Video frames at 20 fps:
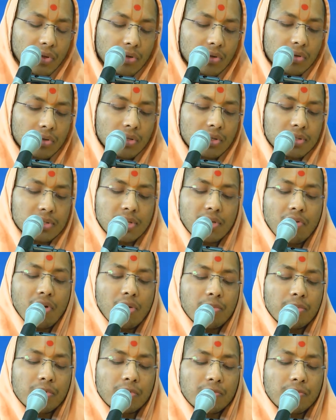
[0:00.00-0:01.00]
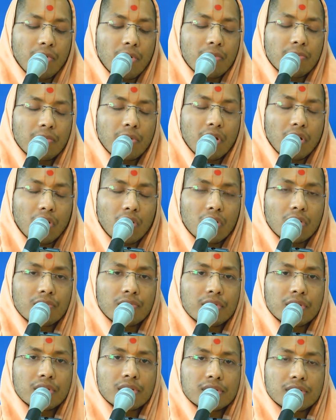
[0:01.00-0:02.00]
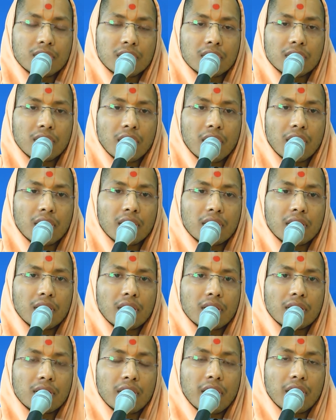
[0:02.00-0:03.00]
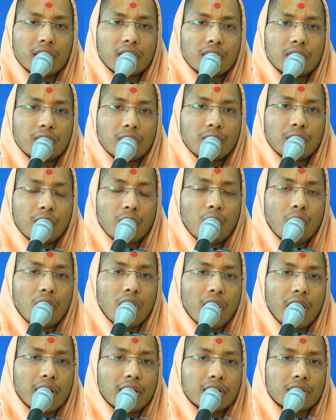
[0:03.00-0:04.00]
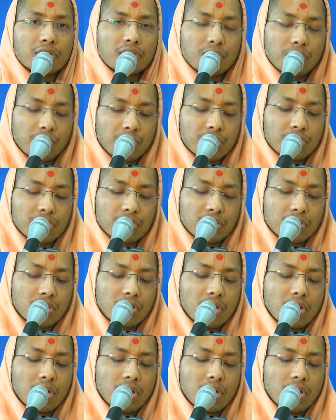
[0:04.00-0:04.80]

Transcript: the seva performed along with the Shraddha that Bhagwan liked too much.